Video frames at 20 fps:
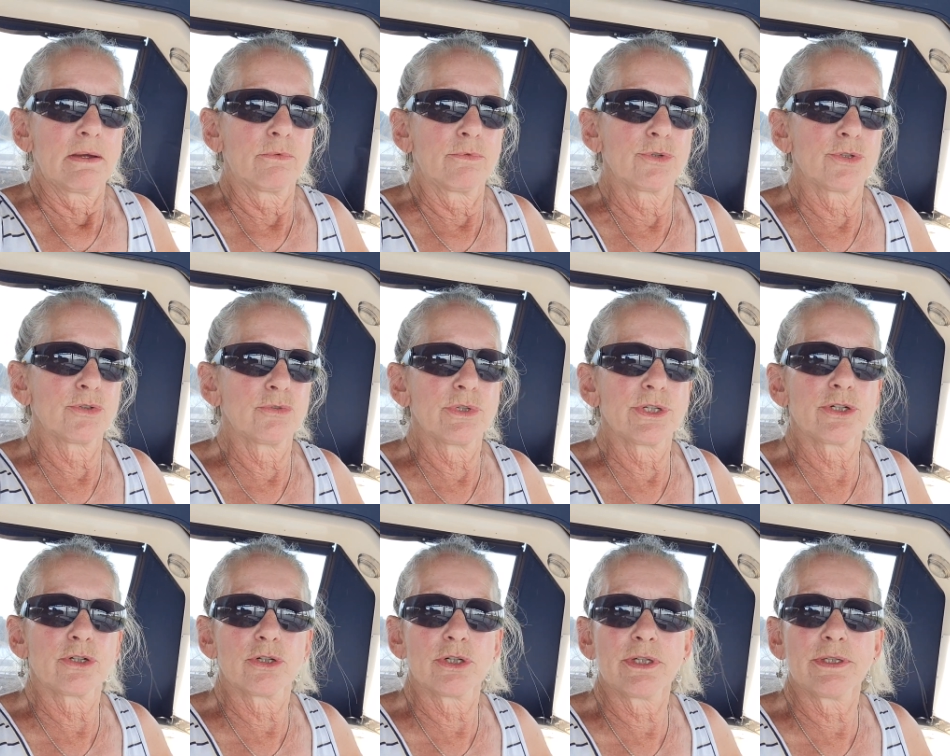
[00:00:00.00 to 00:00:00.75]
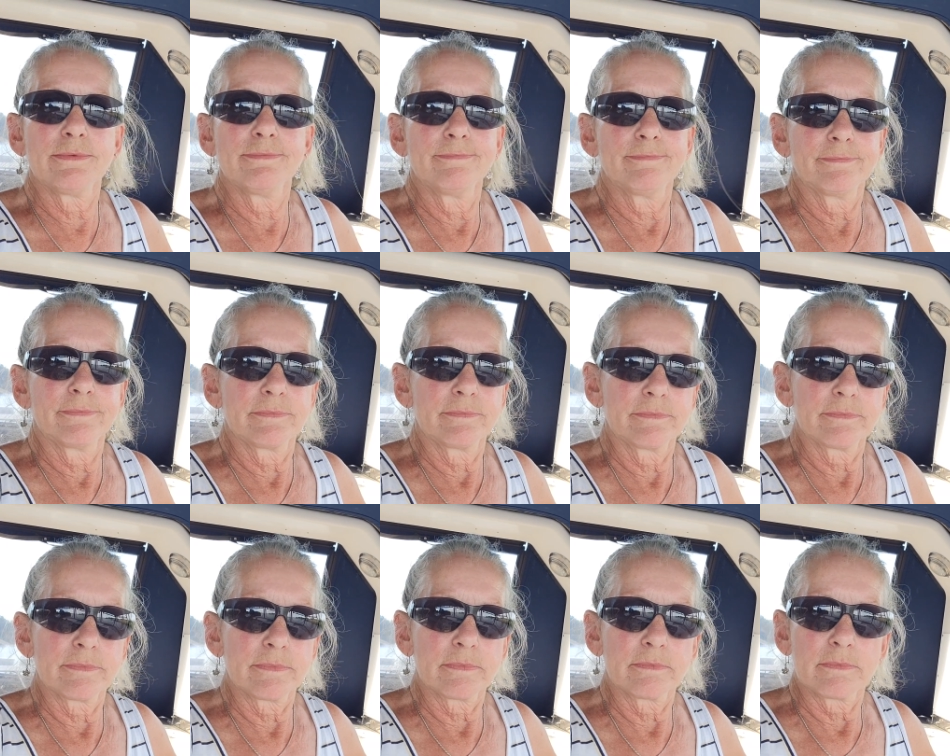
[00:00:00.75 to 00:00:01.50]
We're doing good.
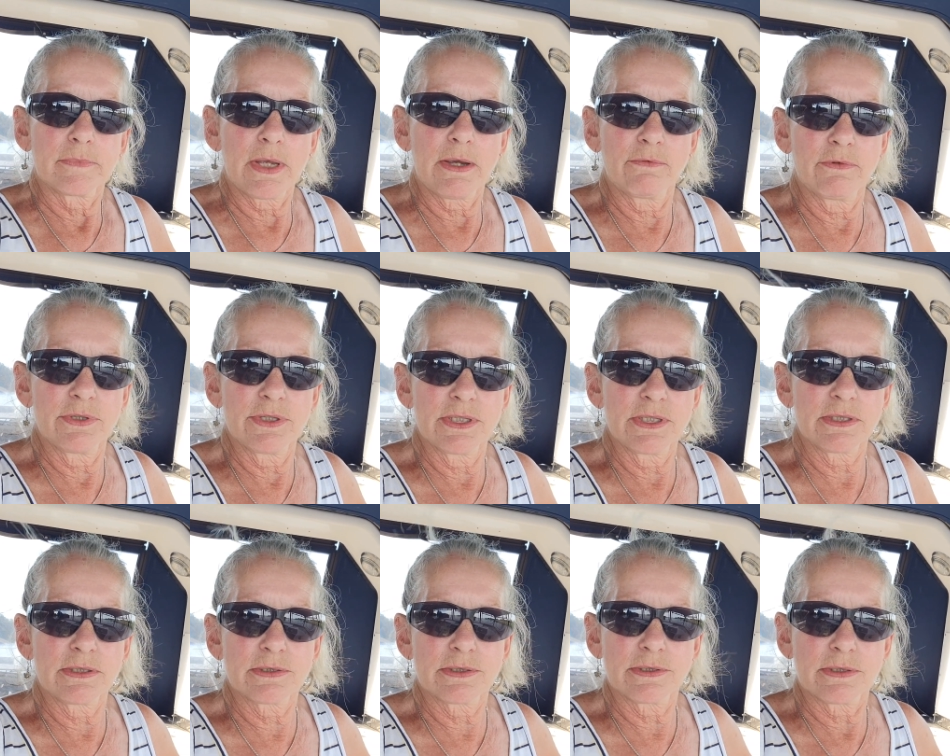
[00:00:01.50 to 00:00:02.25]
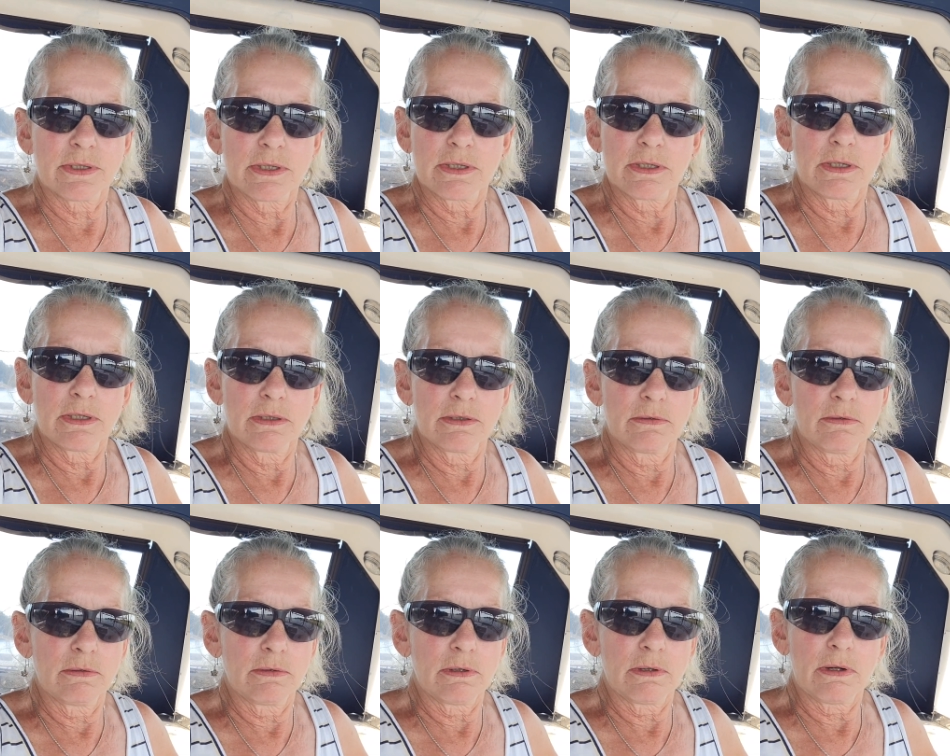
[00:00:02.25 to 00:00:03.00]
Everything's
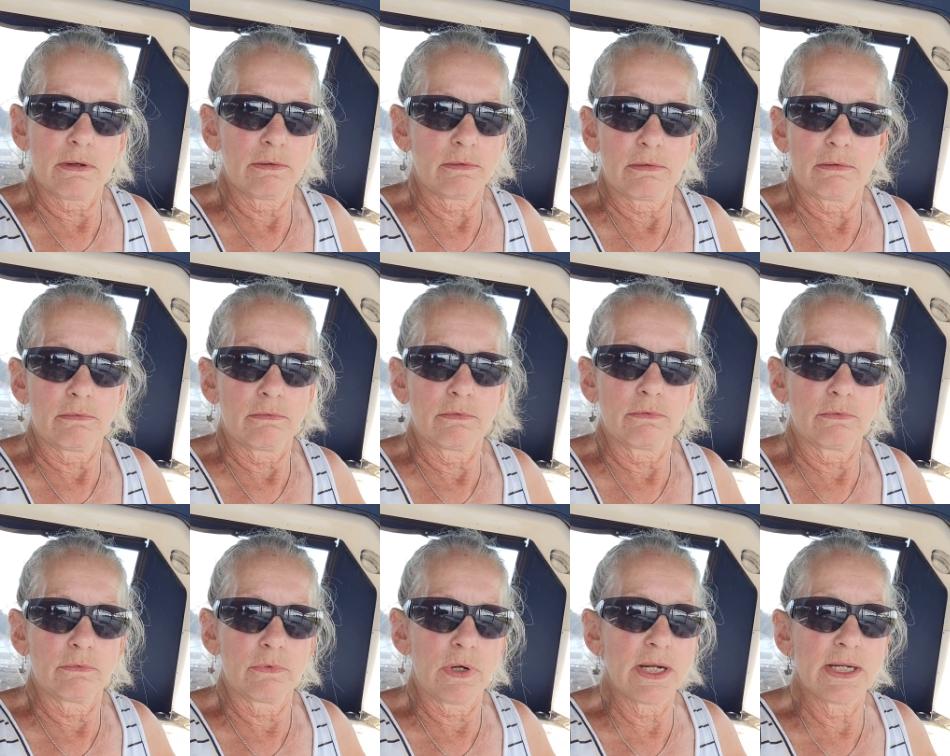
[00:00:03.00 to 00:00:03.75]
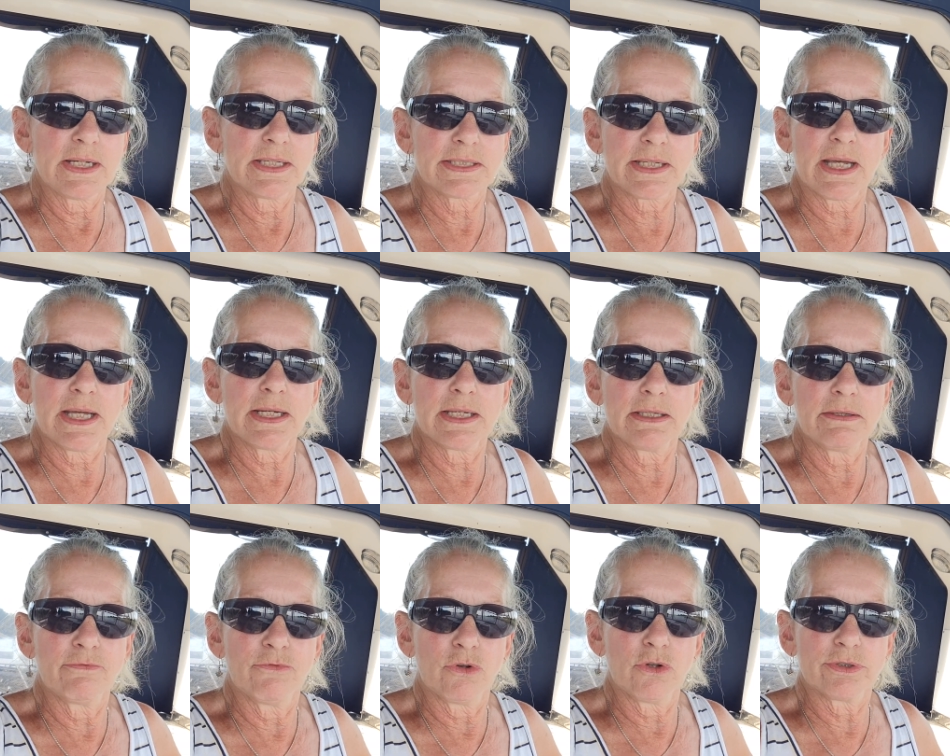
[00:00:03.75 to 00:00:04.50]

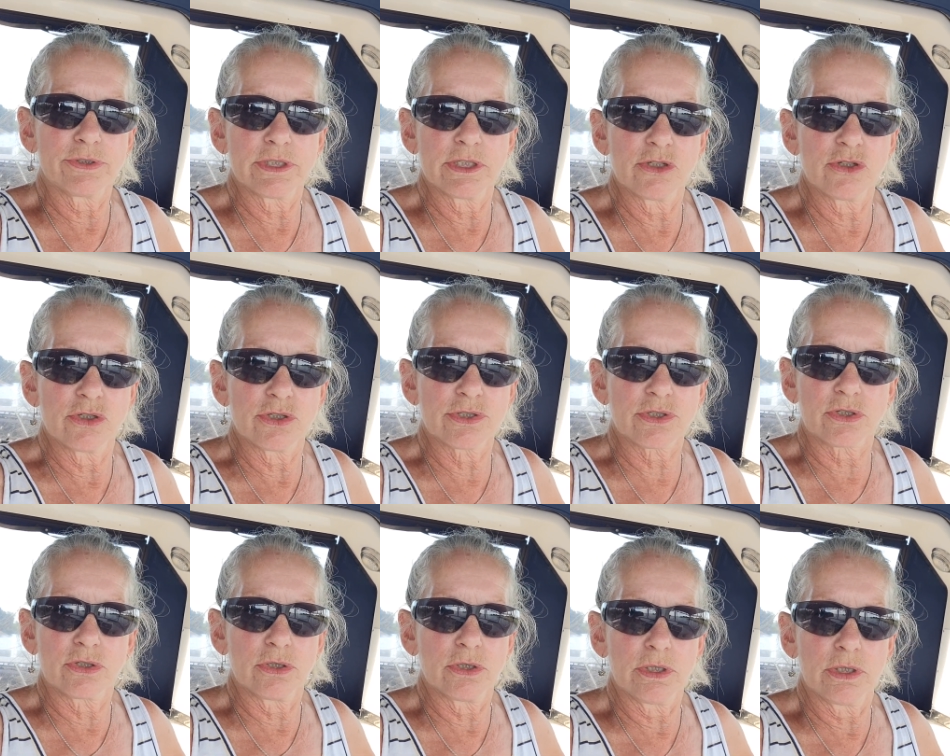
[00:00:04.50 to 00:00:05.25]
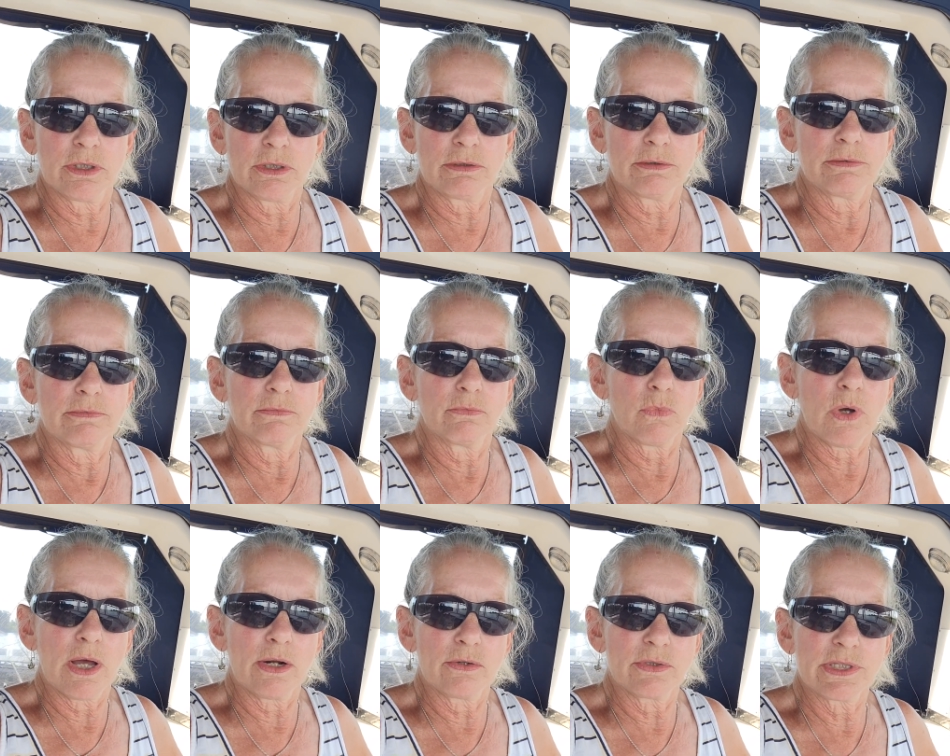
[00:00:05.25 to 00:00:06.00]
righty-tighty. Voltage is good.
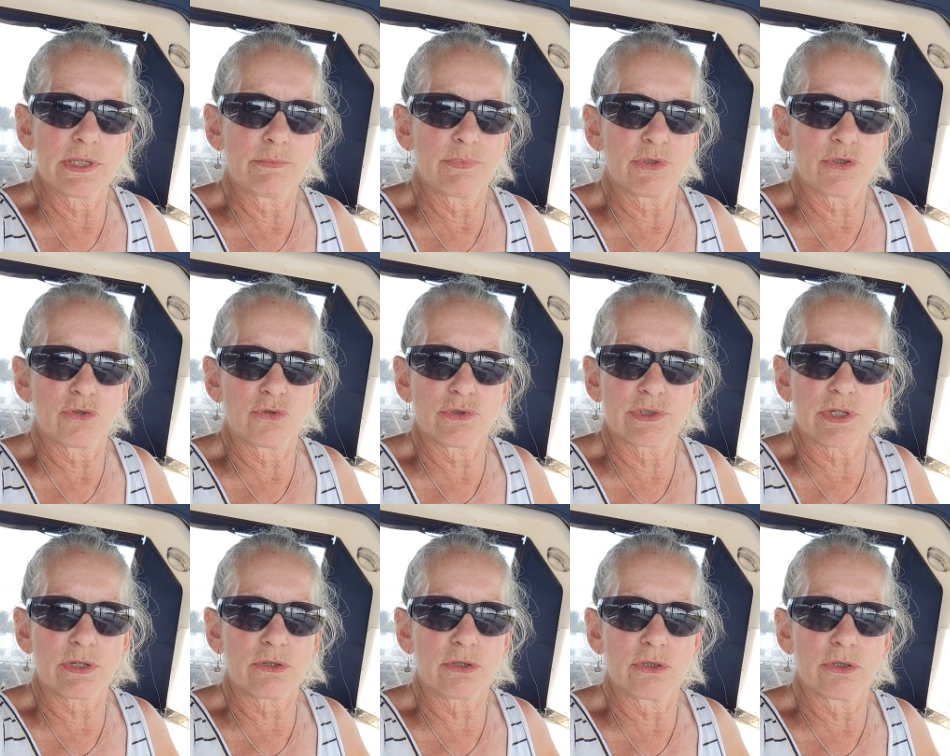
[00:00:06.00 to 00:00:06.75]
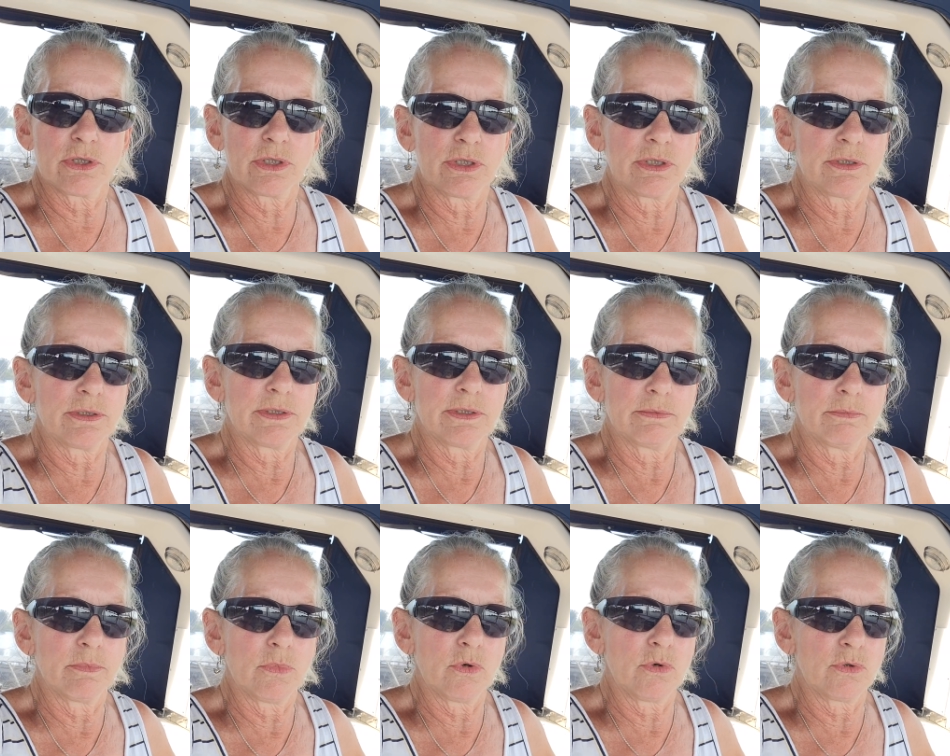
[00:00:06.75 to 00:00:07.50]
Water temperatures are good. The
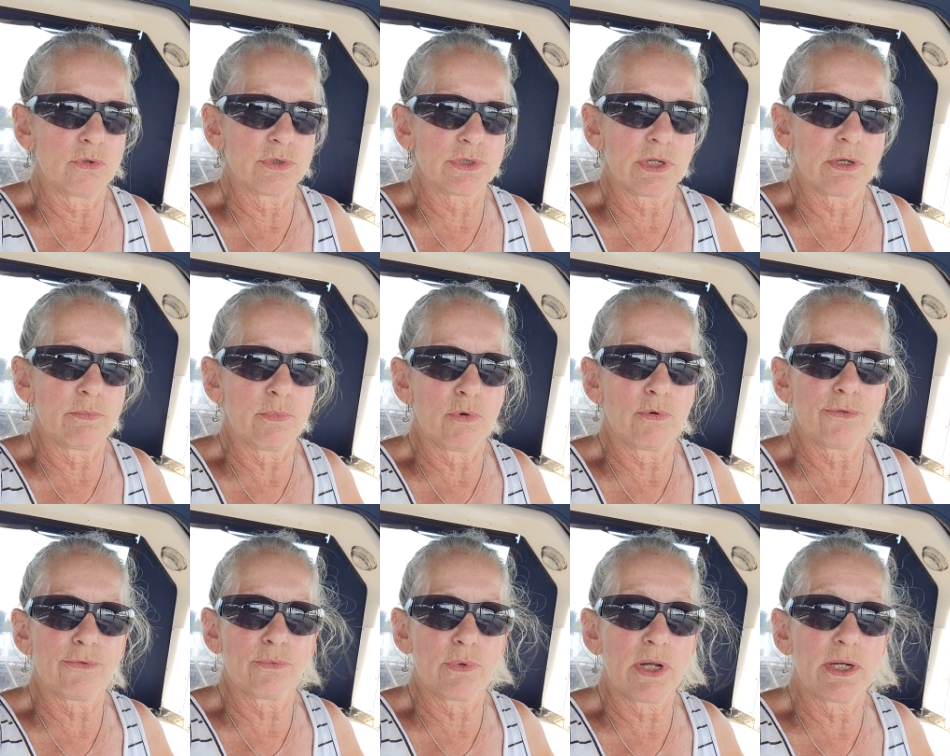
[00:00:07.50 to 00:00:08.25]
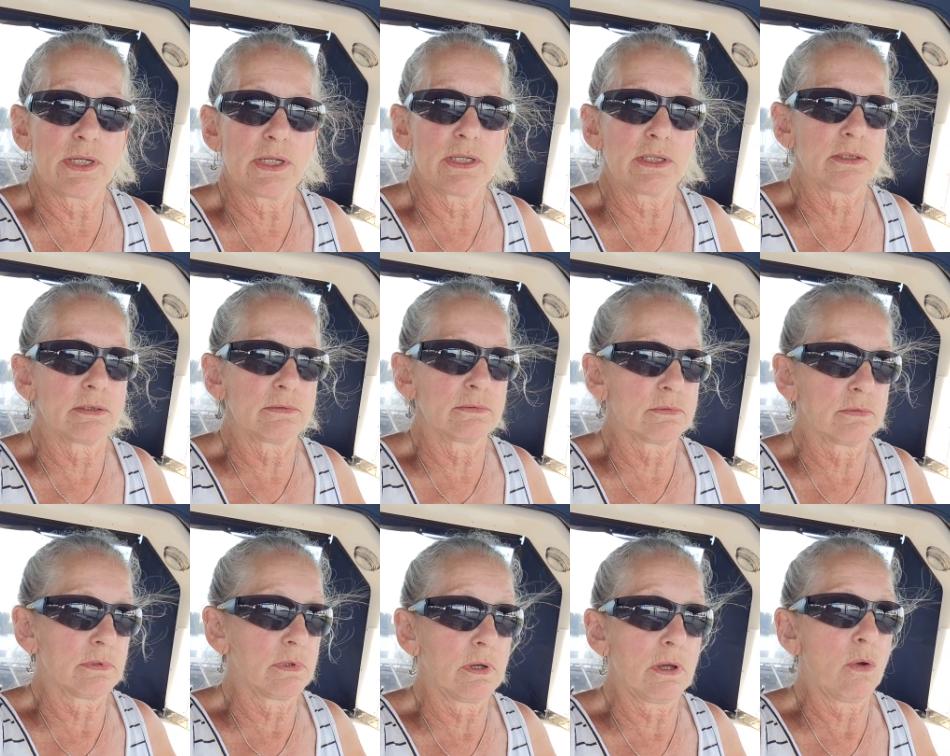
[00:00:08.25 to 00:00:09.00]
motors are both running
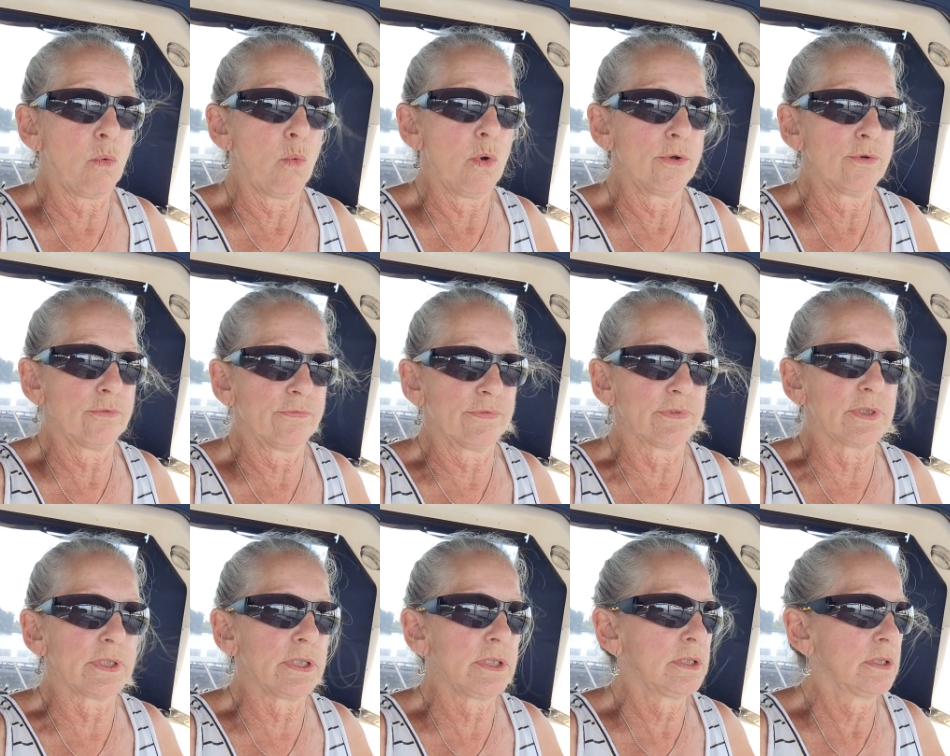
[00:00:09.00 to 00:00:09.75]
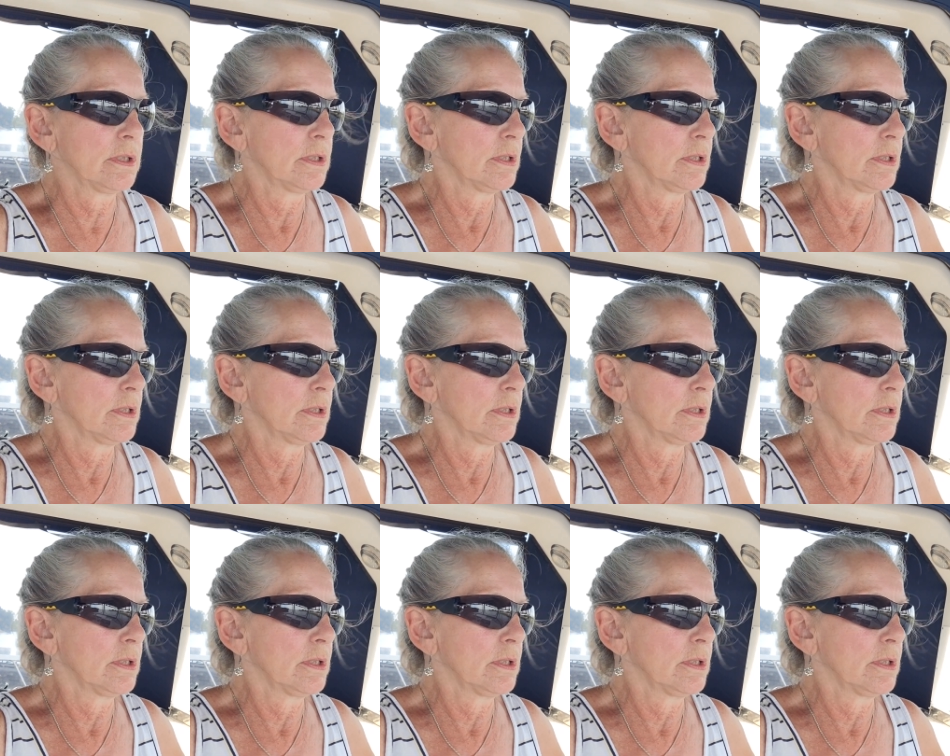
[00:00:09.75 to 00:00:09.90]
wonderfully.